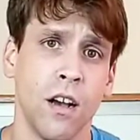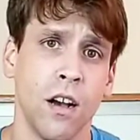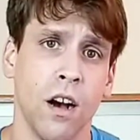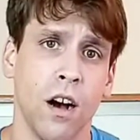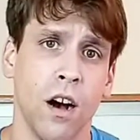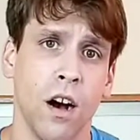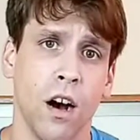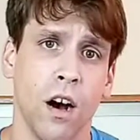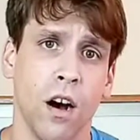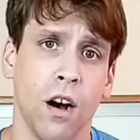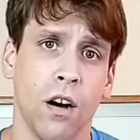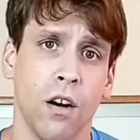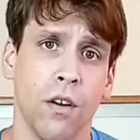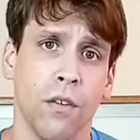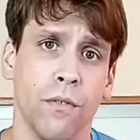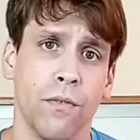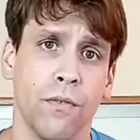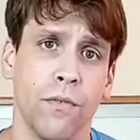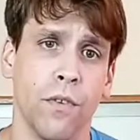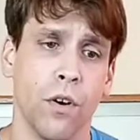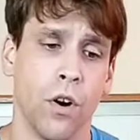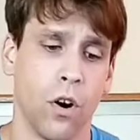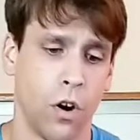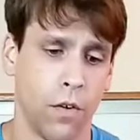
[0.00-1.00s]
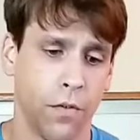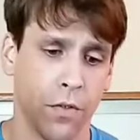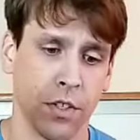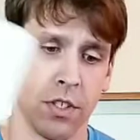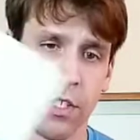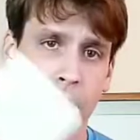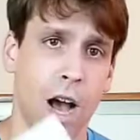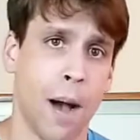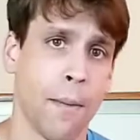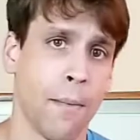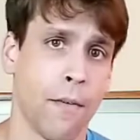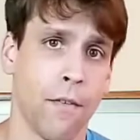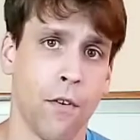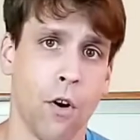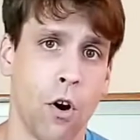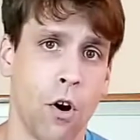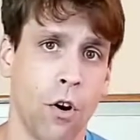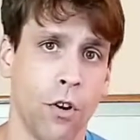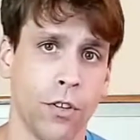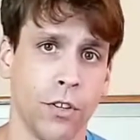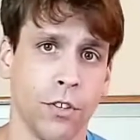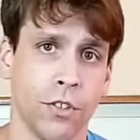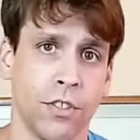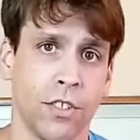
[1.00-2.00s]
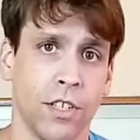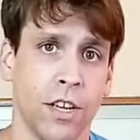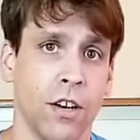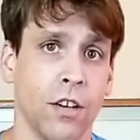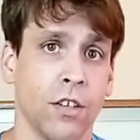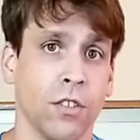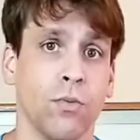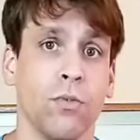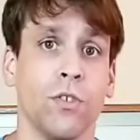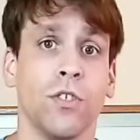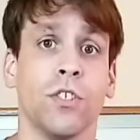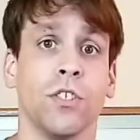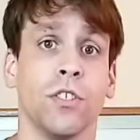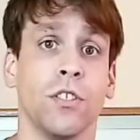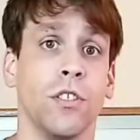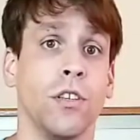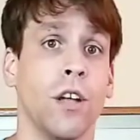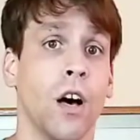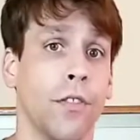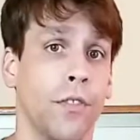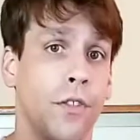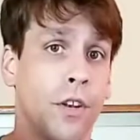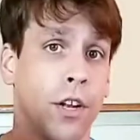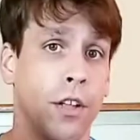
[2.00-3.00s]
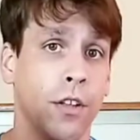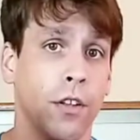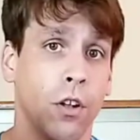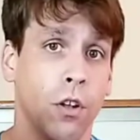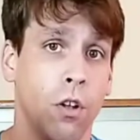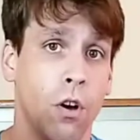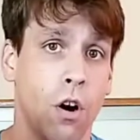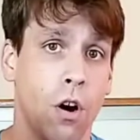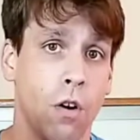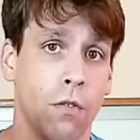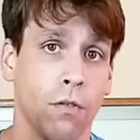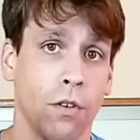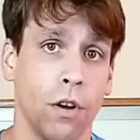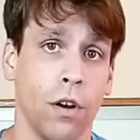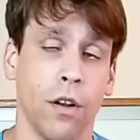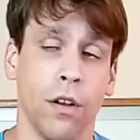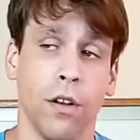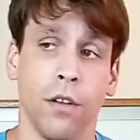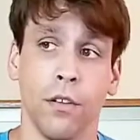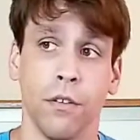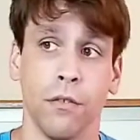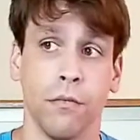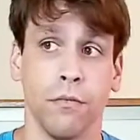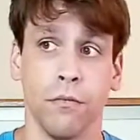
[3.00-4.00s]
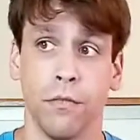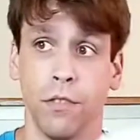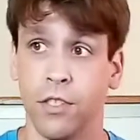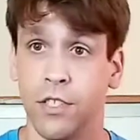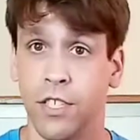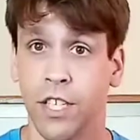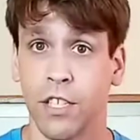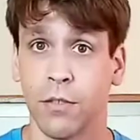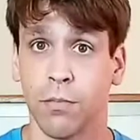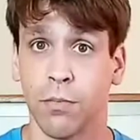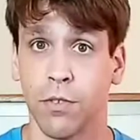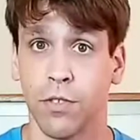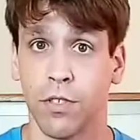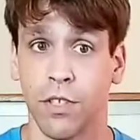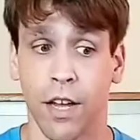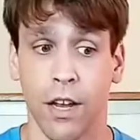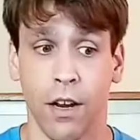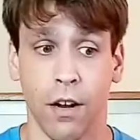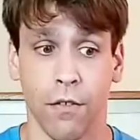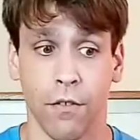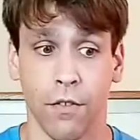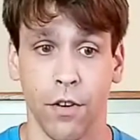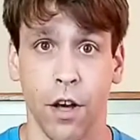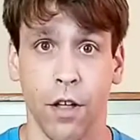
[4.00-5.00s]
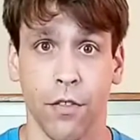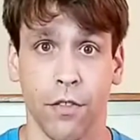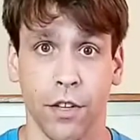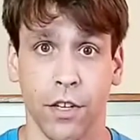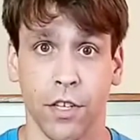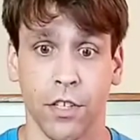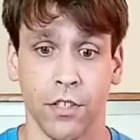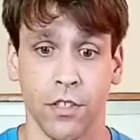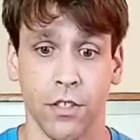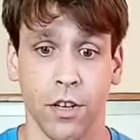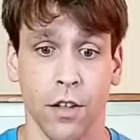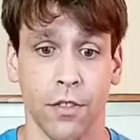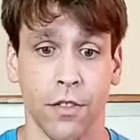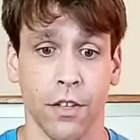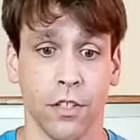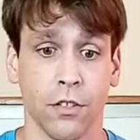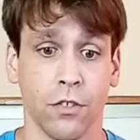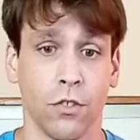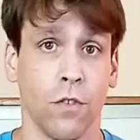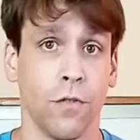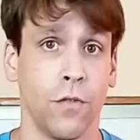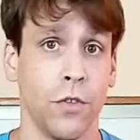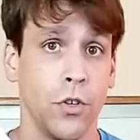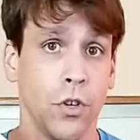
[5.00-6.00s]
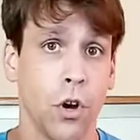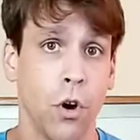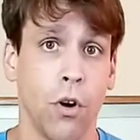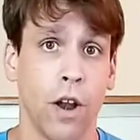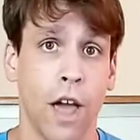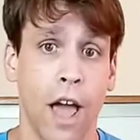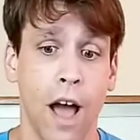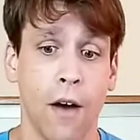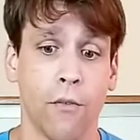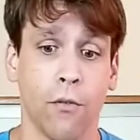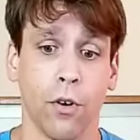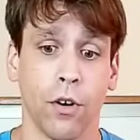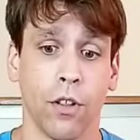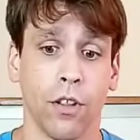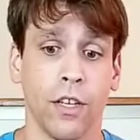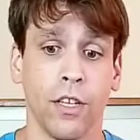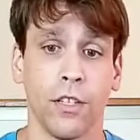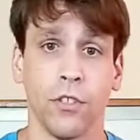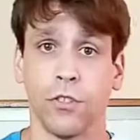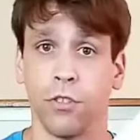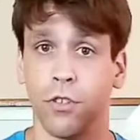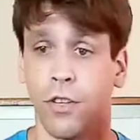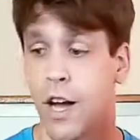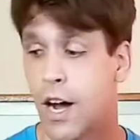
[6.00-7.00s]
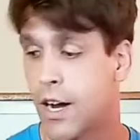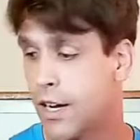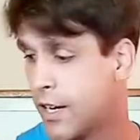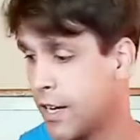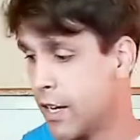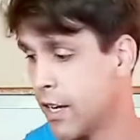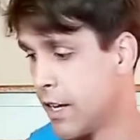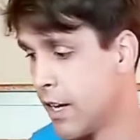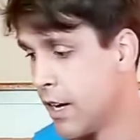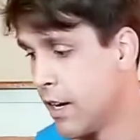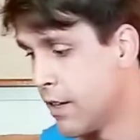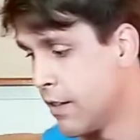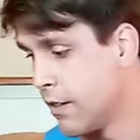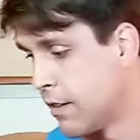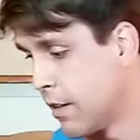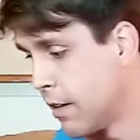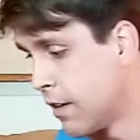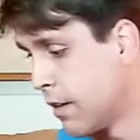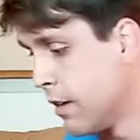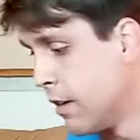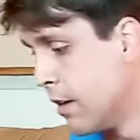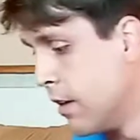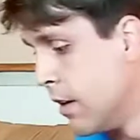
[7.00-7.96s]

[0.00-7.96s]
off the top of all your sales, which is nothing in the long run. 6% of nothing is nothing. So if you don't have one of these, you're not getting anything.